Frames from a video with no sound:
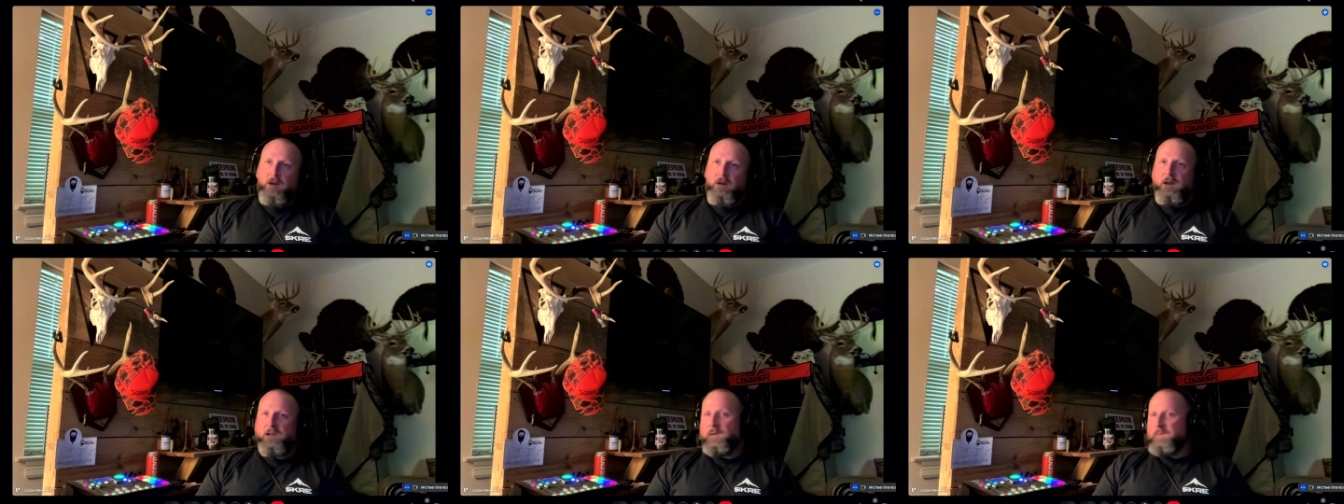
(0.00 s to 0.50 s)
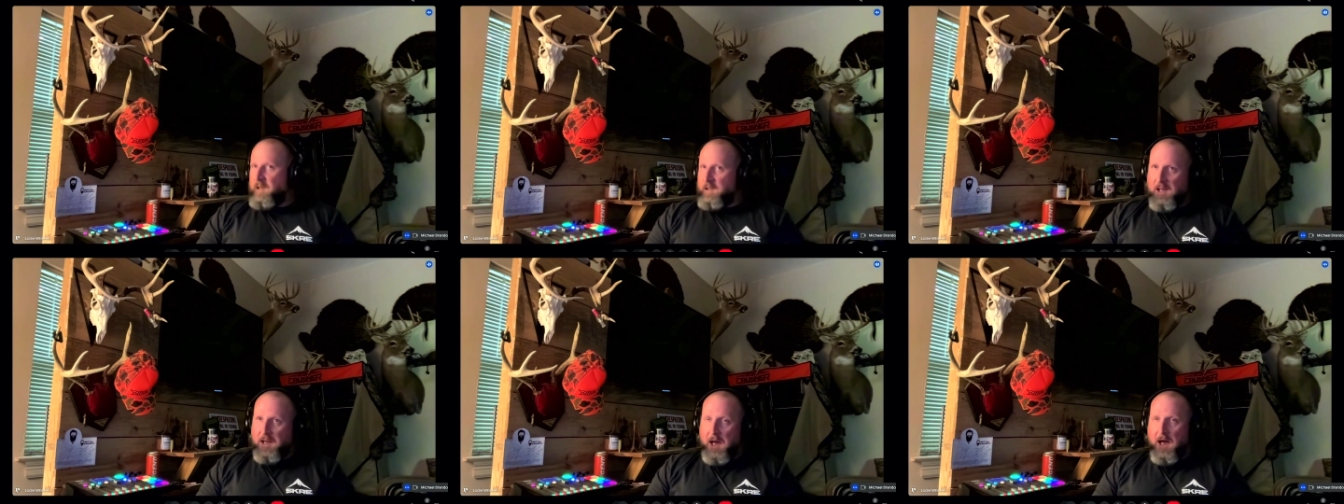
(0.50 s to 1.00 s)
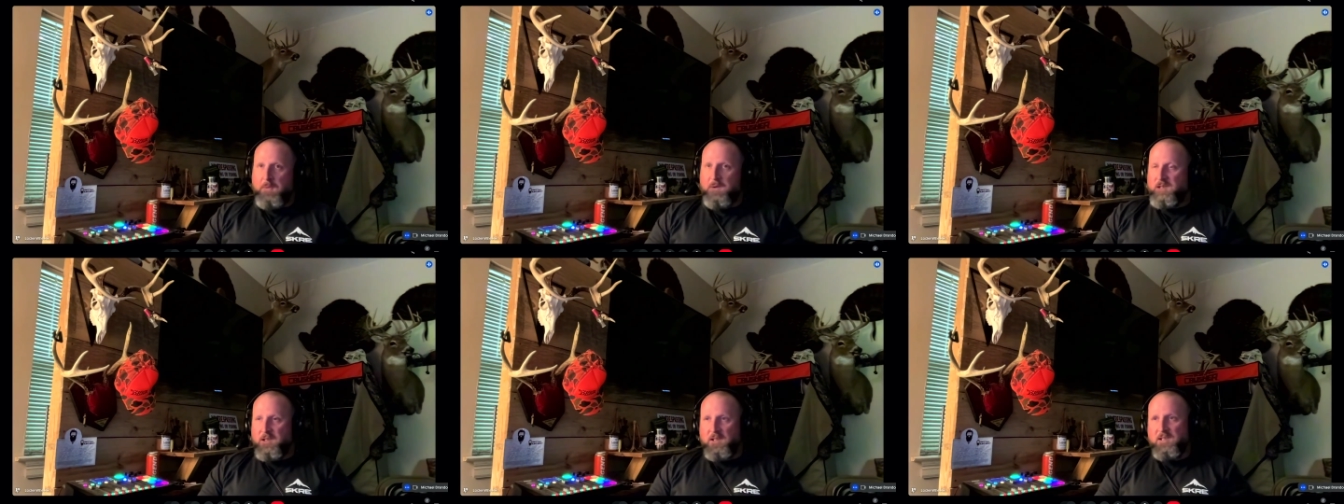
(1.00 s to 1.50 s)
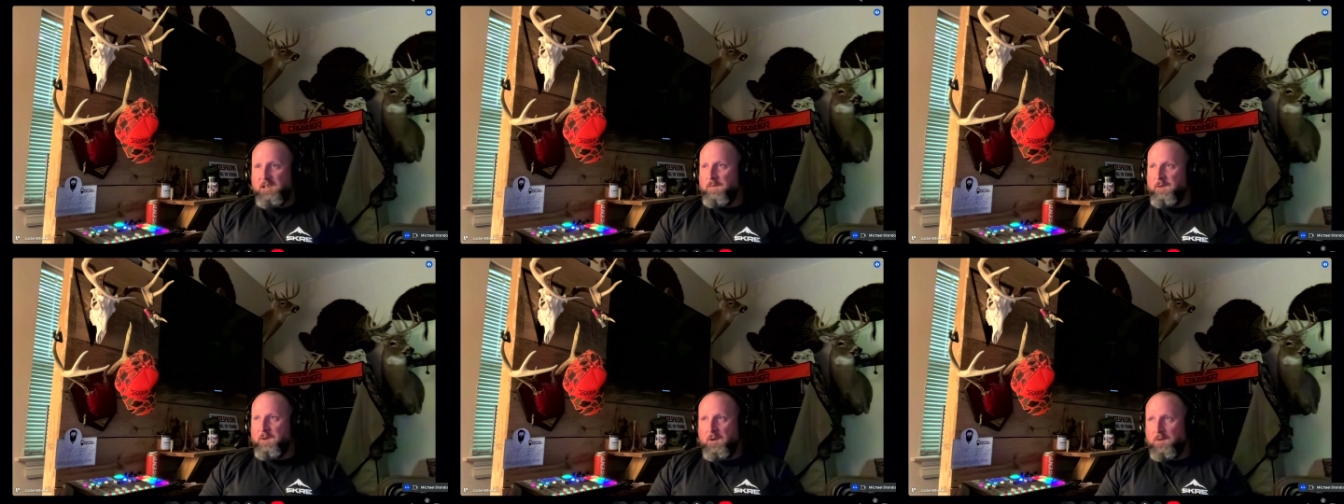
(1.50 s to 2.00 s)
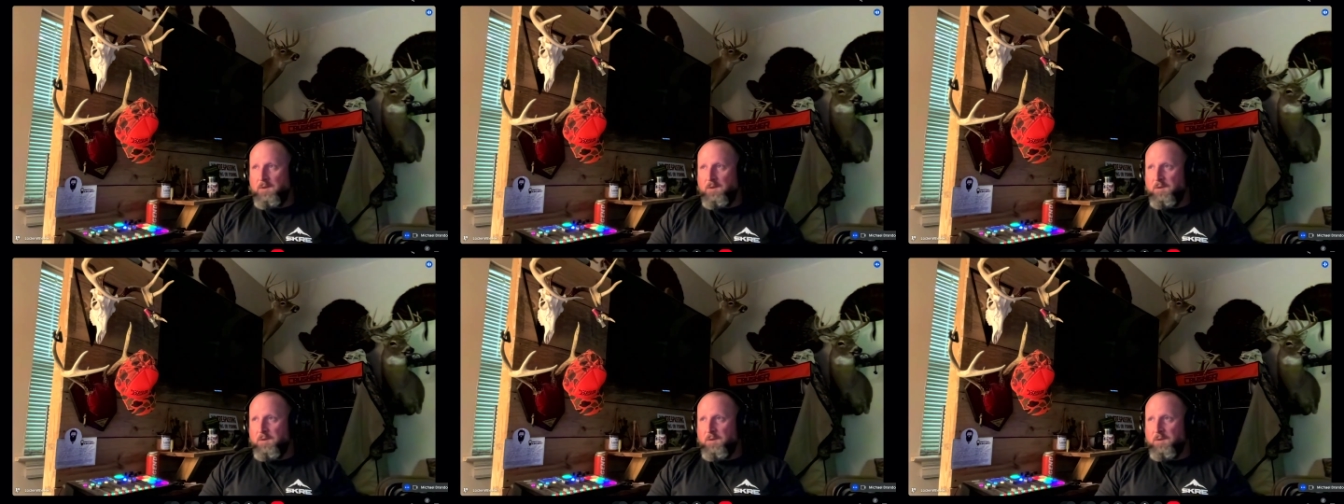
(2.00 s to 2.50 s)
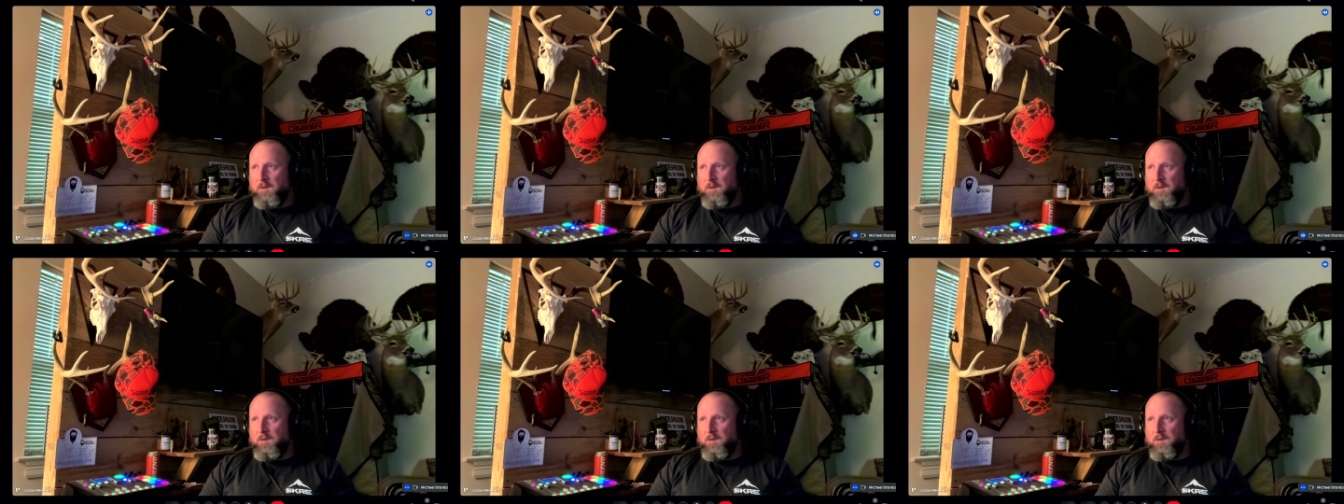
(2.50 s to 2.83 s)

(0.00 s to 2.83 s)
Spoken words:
It seems like that happens at least every other year, if not every year.